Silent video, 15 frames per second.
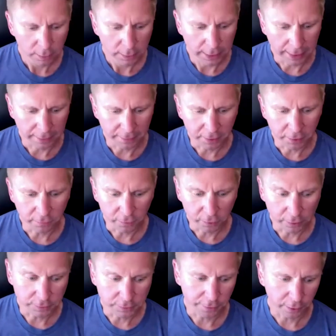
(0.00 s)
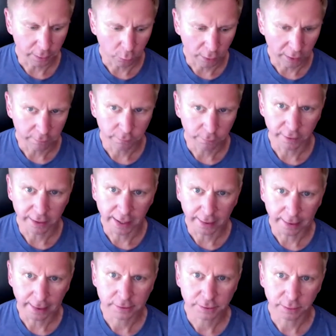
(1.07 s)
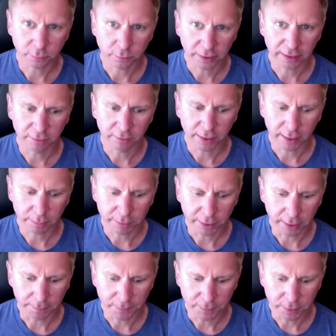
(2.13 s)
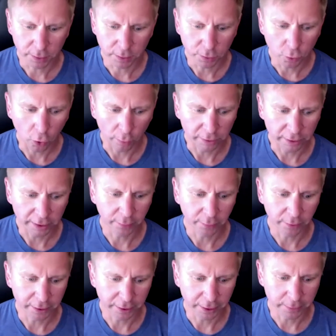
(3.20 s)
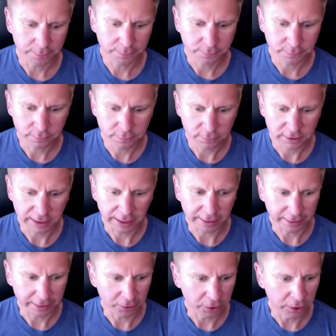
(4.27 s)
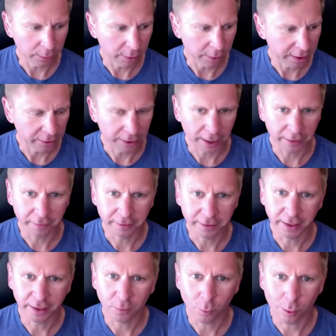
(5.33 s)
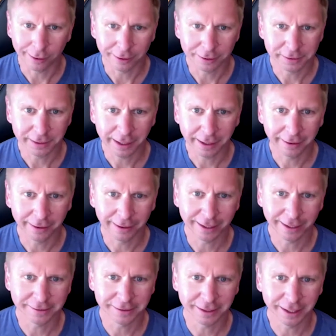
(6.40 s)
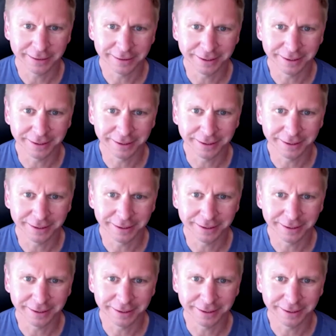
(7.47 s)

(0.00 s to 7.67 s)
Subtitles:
Yeah, and then you use a third point for that. It actually will give you that. But normally when you're sailing, whether you're on the water side or the land side.